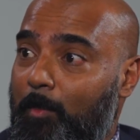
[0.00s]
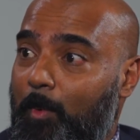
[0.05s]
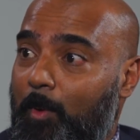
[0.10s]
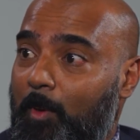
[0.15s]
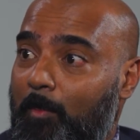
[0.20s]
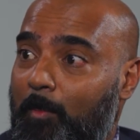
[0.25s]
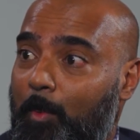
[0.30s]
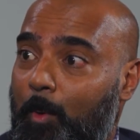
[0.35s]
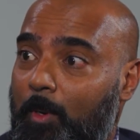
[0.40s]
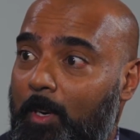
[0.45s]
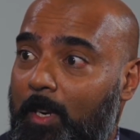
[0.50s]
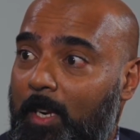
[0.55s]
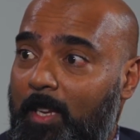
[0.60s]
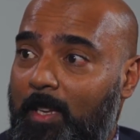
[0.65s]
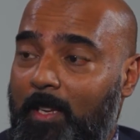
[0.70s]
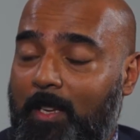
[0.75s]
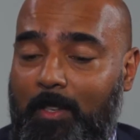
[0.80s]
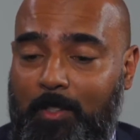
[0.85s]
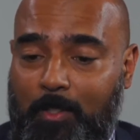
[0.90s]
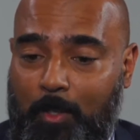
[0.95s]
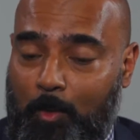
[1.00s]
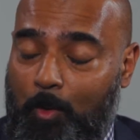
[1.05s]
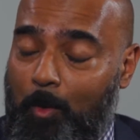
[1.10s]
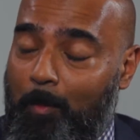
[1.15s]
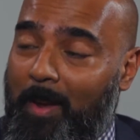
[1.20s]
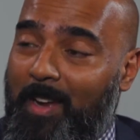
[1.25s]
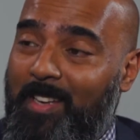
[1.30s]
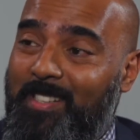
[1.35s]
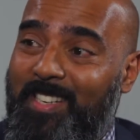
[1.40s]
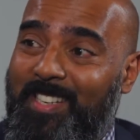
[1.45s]
more importantly, so it
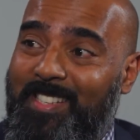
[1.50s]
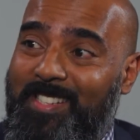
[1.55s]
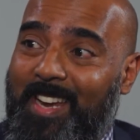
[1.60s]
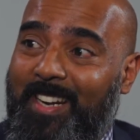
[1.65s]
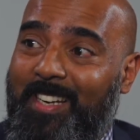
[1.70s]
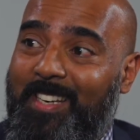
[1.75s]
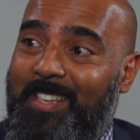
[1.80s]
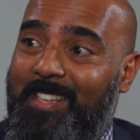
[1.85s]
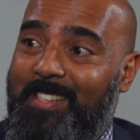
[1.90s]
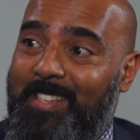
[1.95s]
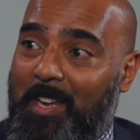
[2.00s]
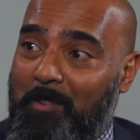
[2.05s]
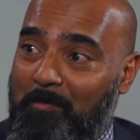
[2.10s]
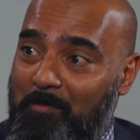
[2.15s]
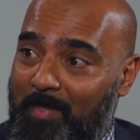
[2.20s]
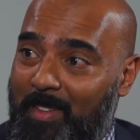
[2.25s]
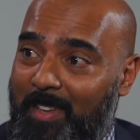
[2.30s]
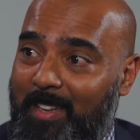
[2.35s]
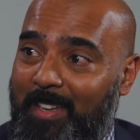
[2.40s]
remains exactly the same.